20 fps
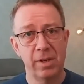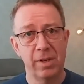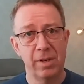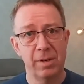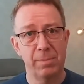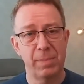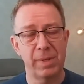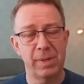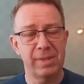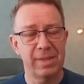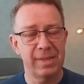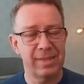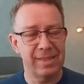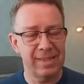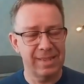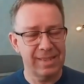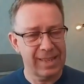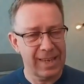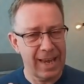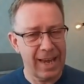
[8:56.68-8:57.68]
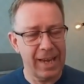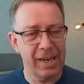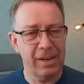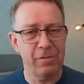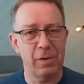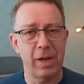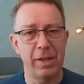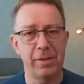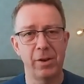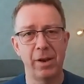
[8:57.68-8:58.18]
but it's kind of
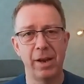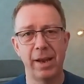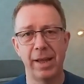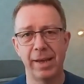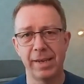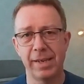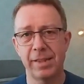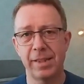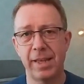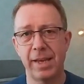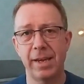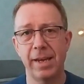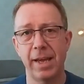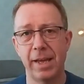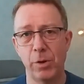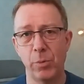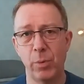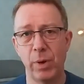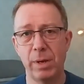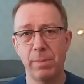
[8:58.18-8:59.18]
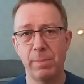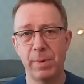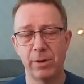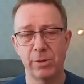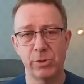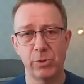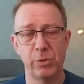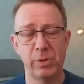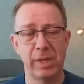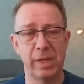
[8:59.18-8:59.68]
underlying there anyway,
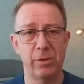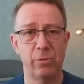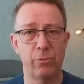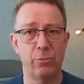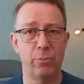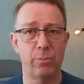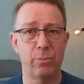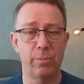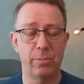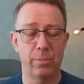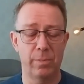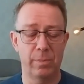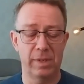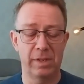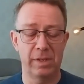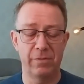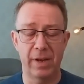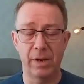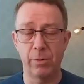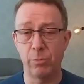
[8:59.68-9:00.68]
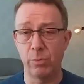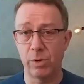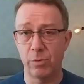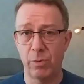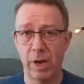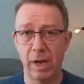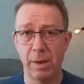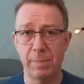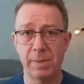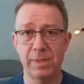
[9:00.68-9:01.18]
because you need to define
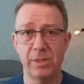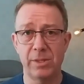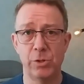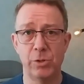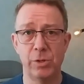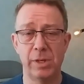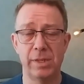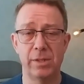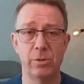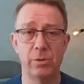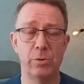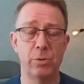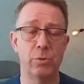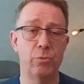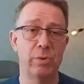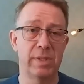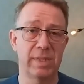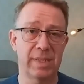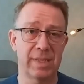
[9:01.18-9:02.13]
requirements, you need to do risk